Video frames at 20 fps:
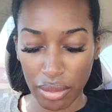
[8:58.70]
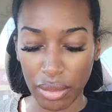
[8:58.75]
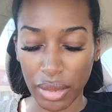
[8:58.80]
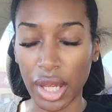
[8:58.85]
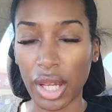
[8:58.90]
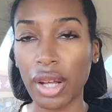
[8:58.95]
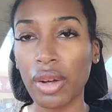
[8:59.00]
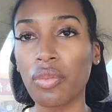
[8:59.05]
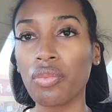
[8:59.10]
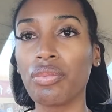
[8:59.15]

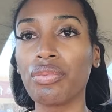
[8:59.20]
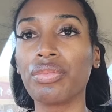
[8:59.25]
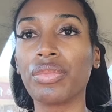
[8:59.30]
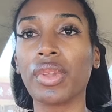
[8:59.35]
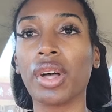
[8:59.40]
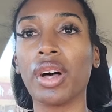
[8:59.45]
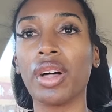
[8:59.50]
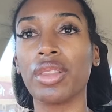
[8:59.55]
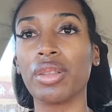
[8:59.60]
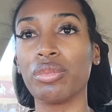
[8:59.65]
but
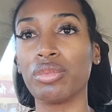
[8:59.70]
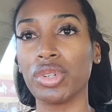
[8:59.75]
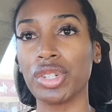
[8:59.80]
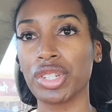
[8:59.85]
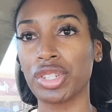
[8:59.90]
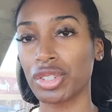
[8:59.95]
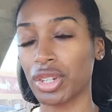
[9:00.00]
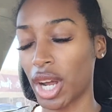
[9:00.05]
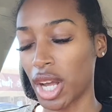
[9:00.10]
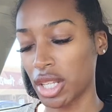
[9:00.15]
all the
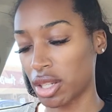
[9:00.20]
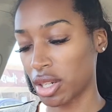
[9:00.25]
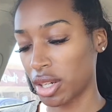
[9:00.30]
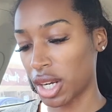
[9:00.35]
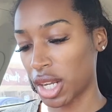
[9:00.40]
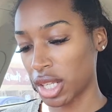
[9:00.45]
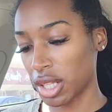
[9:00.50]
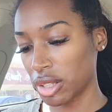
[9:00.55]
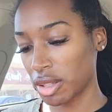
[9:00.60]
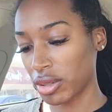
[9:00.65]

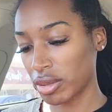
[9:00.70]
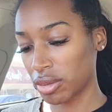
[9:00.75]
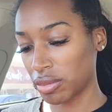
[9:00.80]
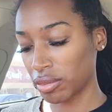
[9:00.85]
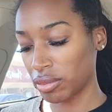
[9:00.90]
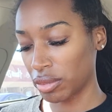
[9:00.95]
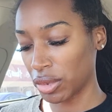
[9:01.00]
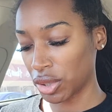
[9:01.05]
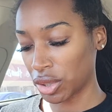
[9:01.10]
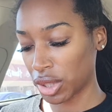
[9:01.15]
moisturizer has
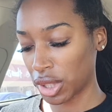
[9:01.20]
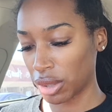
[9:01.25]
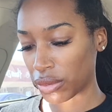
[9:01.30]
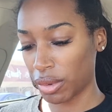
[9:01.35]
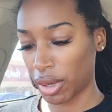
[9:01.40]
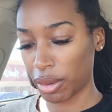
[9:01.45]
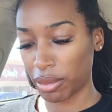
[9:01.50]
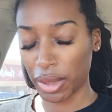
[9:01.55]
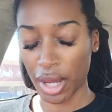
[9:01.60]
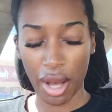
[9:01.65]
mostly
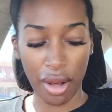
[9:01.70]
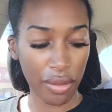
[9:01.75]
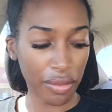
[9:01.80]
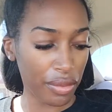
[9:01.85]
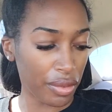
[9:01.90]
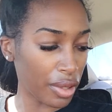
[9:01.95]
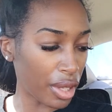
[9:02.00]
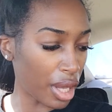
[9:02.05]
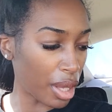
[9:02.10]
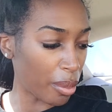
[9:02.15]
rubbed off
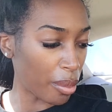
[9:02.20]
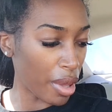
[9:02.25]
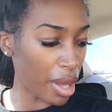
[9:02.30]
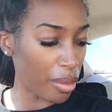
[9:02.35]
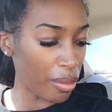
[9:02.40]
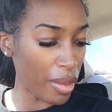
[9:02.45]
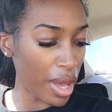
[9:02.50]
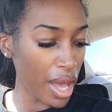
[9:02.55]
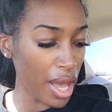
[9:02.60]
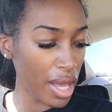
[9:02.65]
on
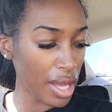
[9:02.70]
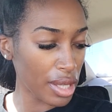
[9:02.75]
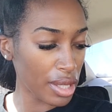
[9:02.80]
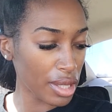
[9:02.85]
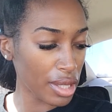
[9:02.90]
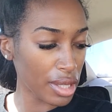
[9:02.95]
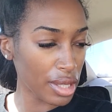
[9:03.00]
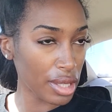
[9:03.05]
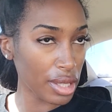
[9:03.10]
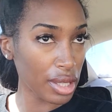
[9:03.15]
my
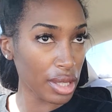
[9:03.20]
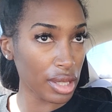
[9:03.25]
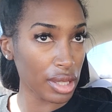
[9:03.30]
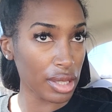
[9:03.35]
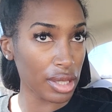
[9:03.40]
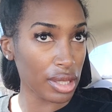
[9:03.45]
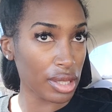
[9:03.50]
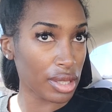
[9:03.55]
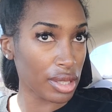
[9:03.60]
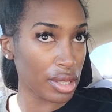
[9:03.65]
mask.
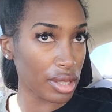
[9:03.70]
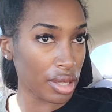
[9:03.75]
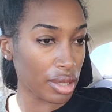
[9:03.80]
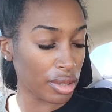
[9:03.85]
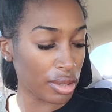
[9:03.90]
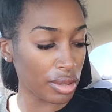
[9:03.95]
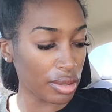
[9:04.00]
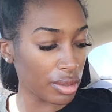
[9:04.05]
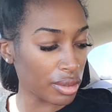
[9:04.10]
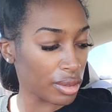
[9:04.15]

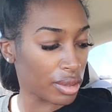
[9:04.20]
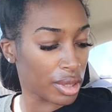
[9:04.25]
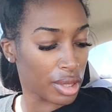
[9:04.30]
So,